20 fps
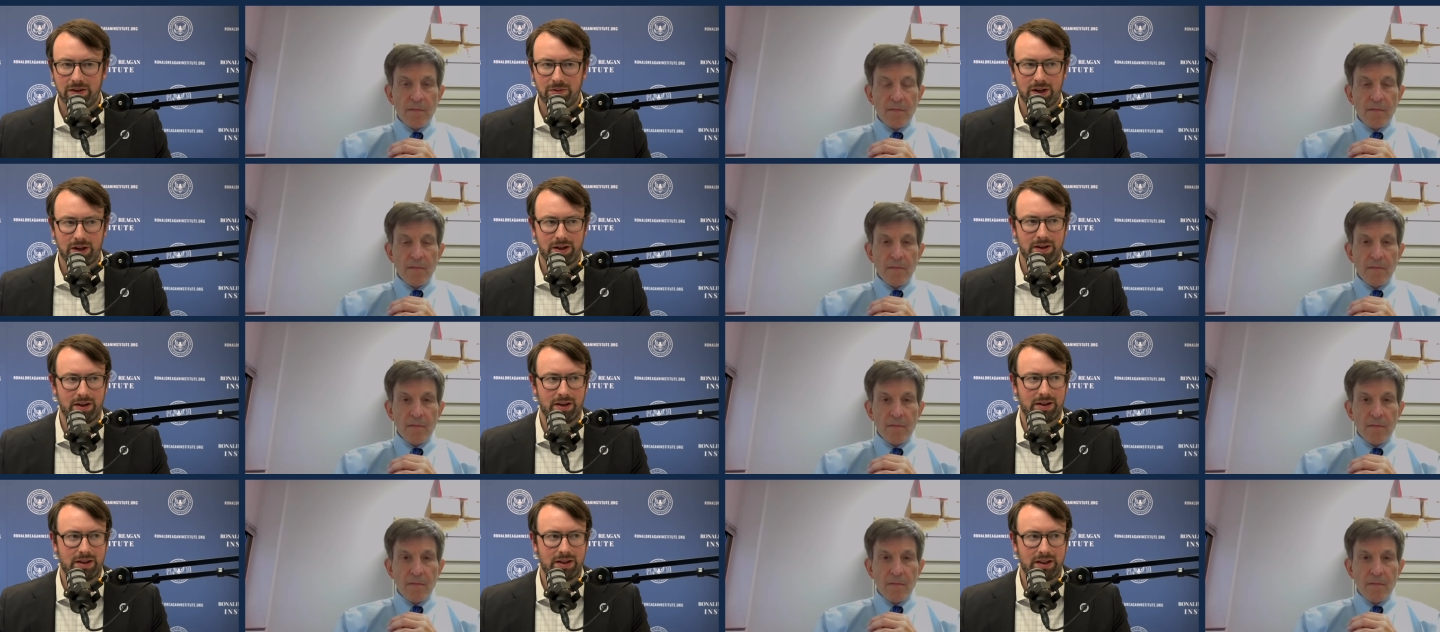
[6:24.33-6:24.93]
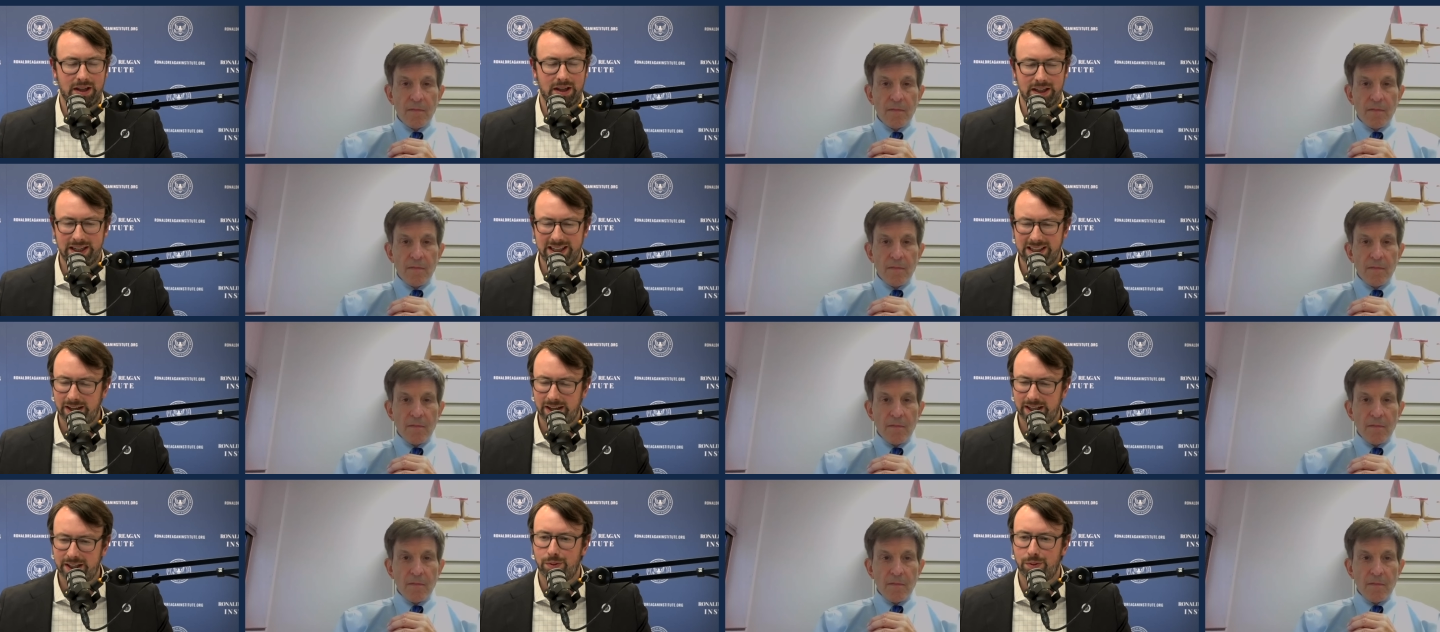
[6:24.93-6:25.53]
Speaker 1: What are the
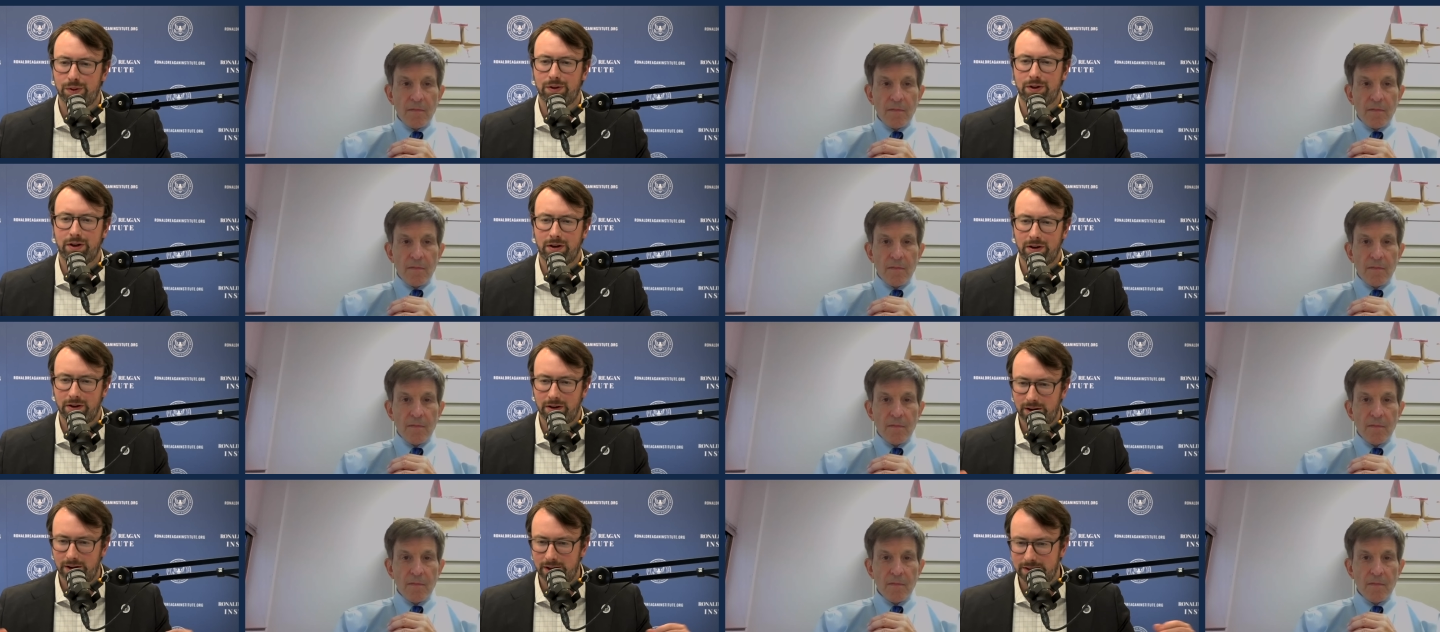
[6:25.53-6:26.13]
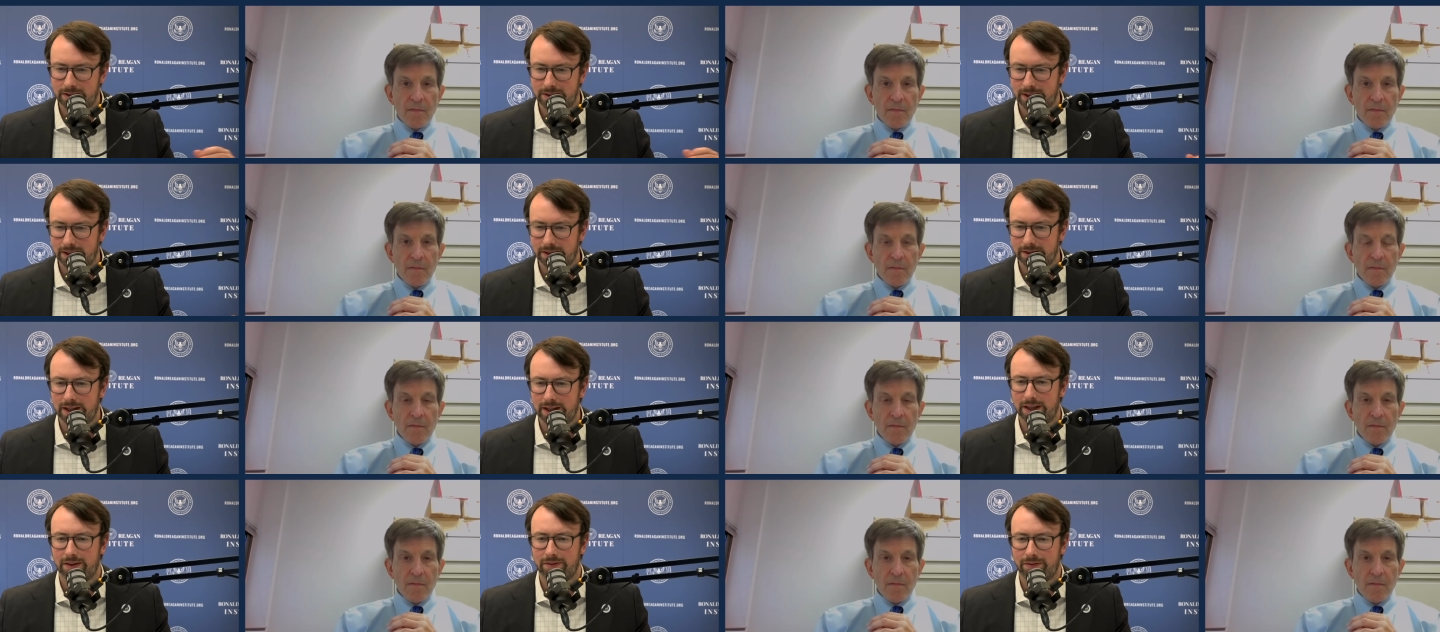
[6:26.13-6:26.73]
intellectual currents that are
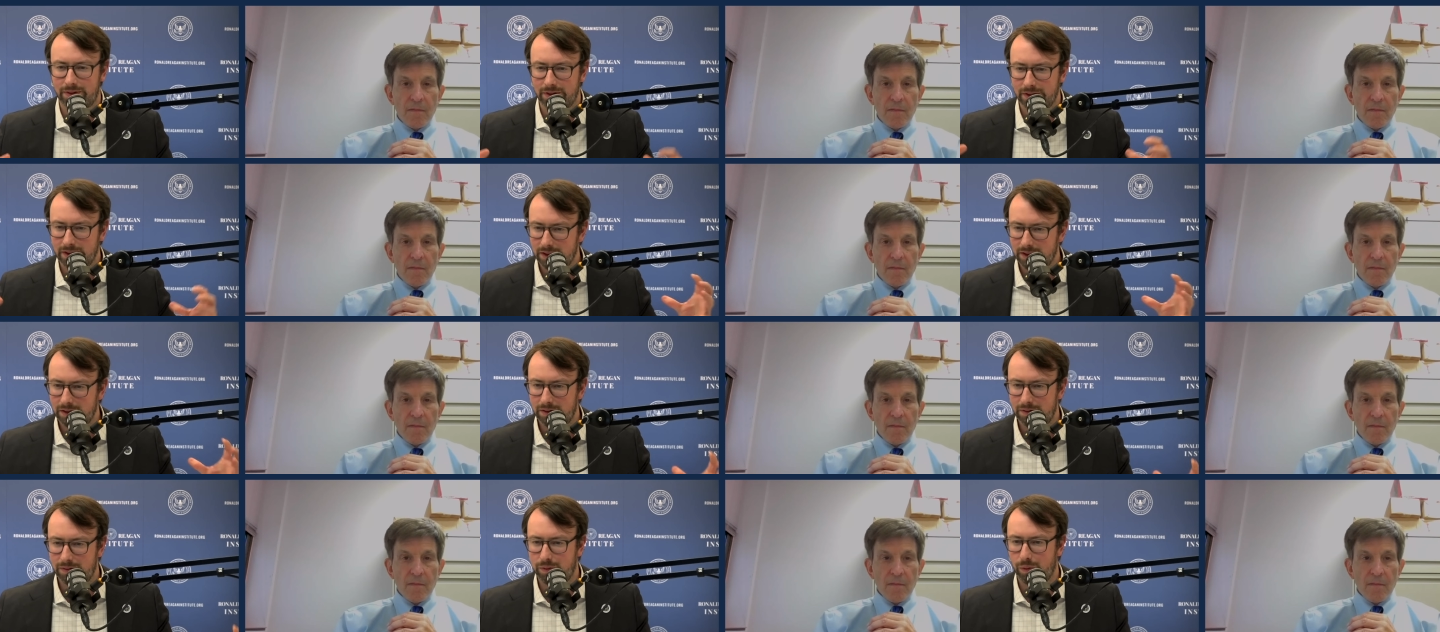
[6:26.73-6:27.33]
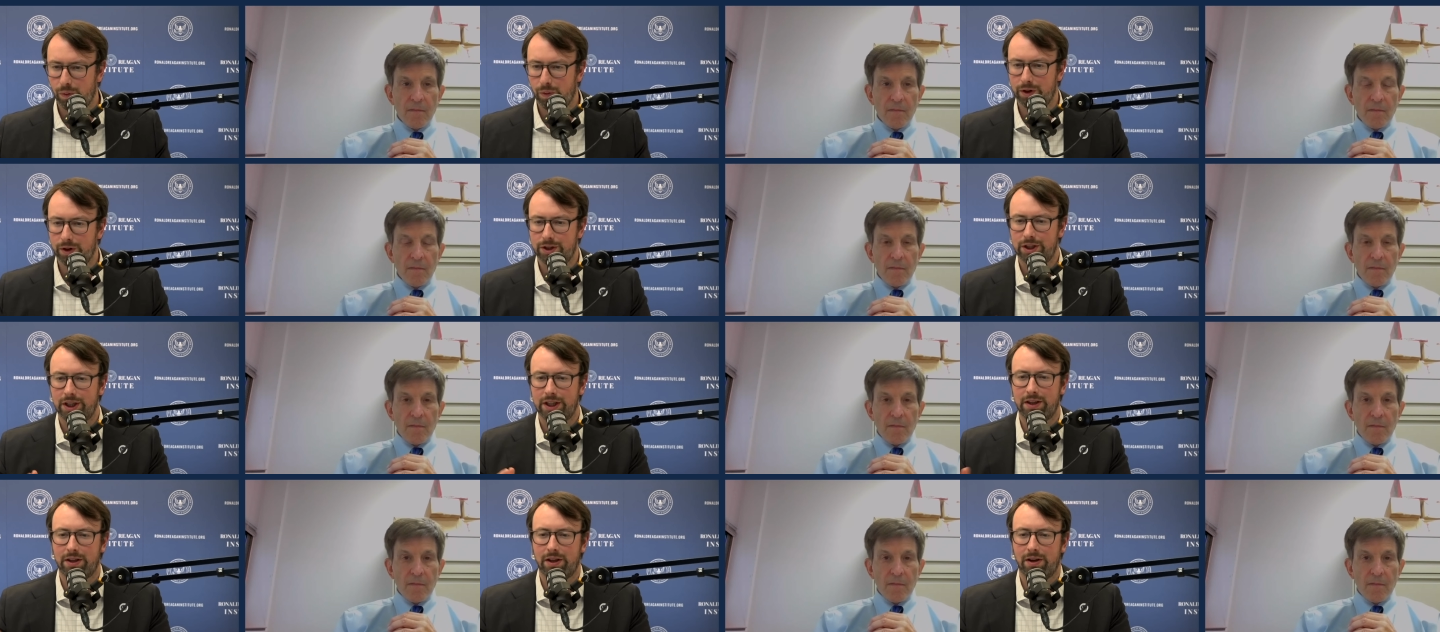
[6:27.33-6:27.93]
kind of
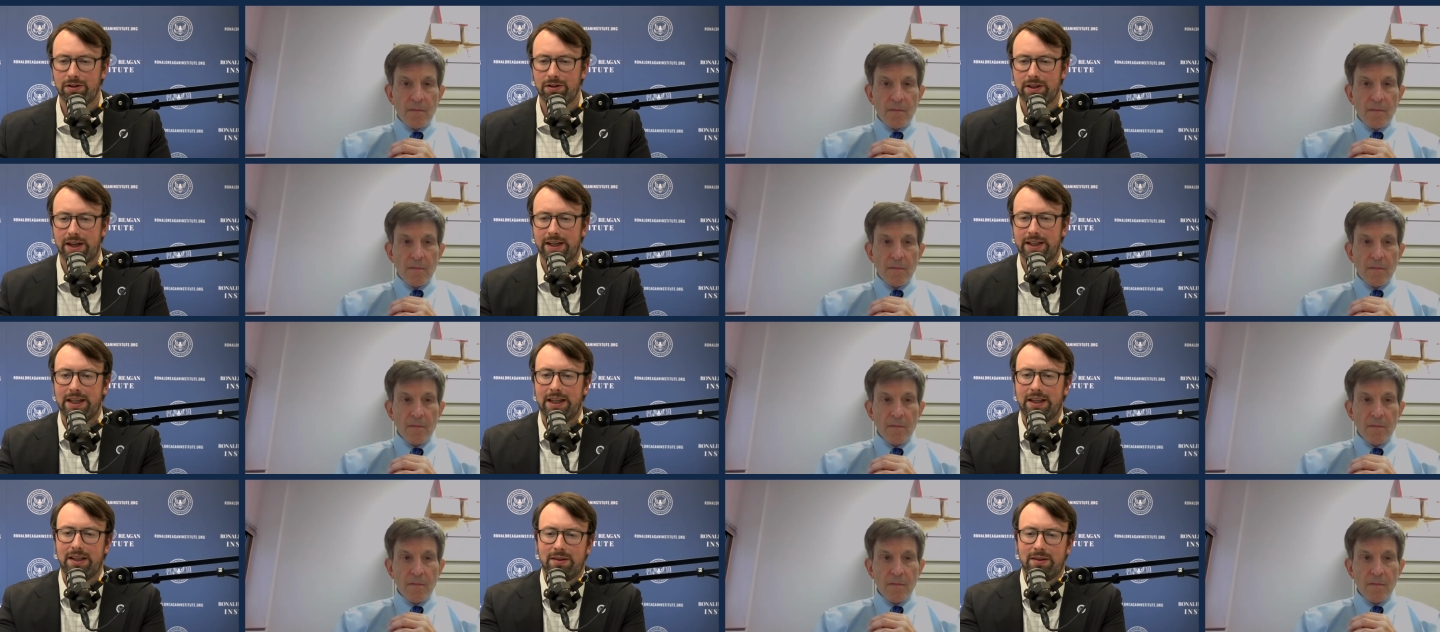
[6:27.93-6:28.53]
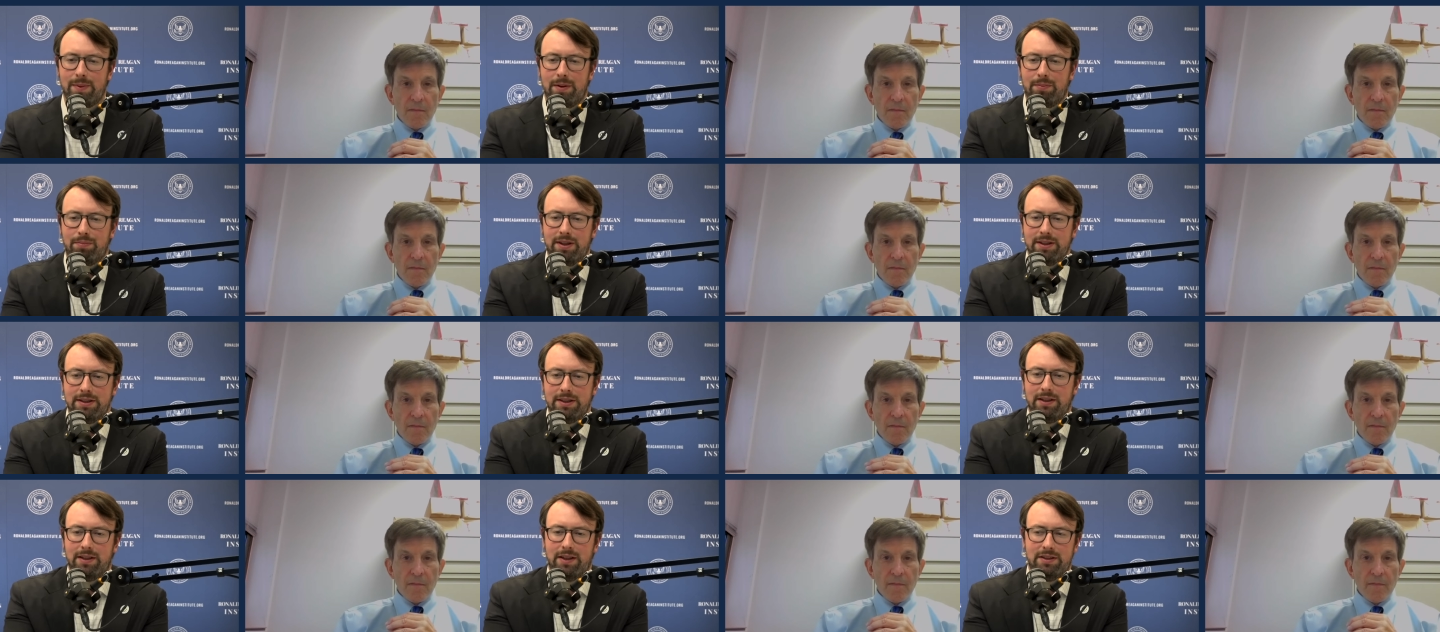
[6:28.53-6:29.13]
forging those ideas about
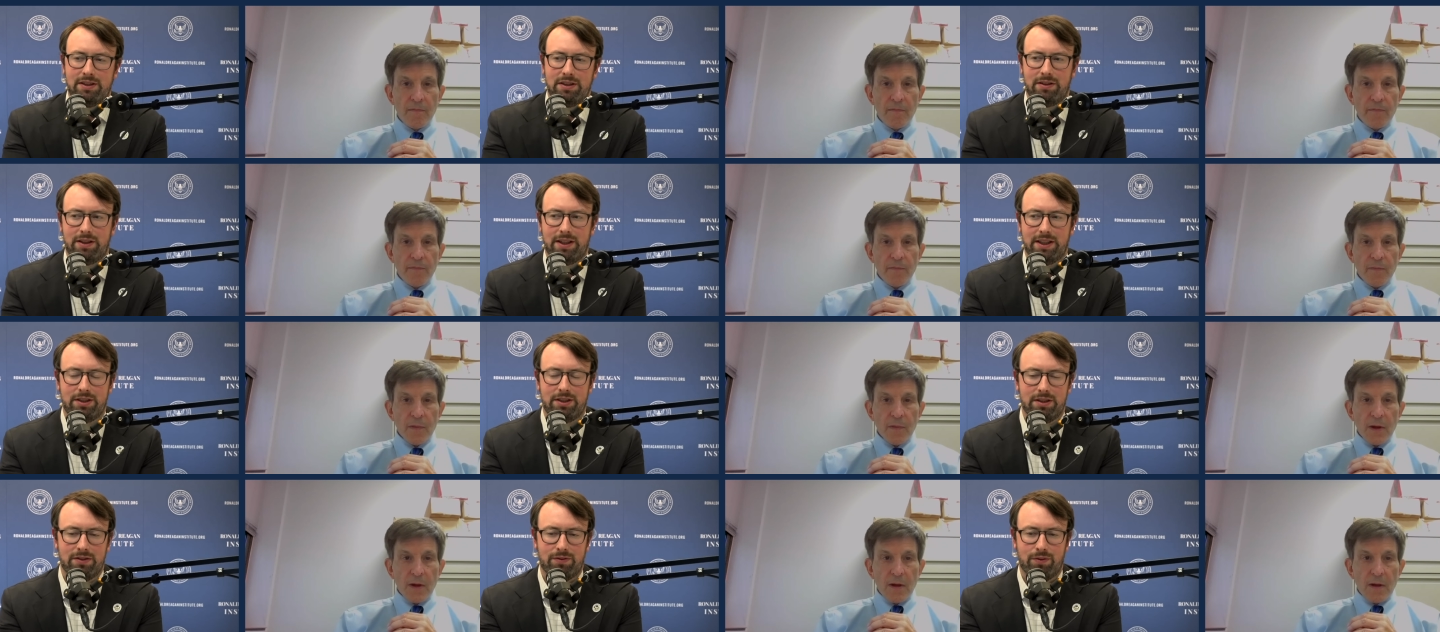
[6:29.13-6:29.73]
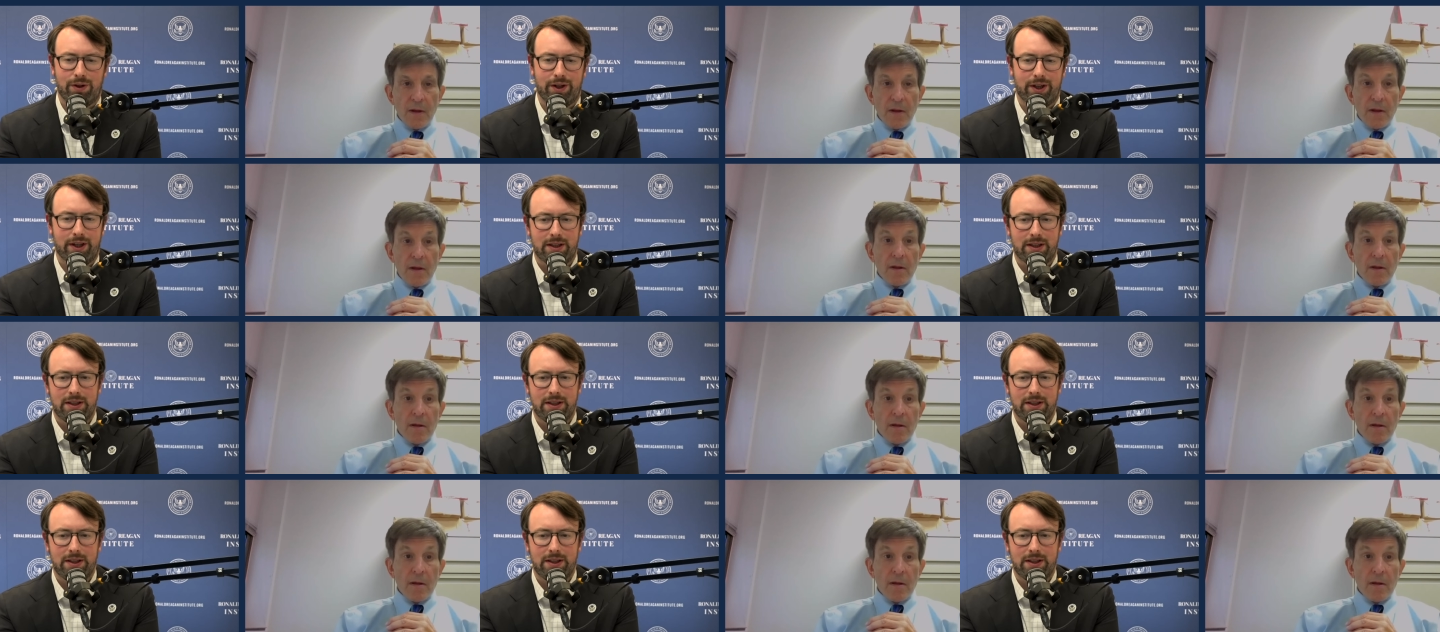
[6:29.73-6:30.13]
presidential elections for you?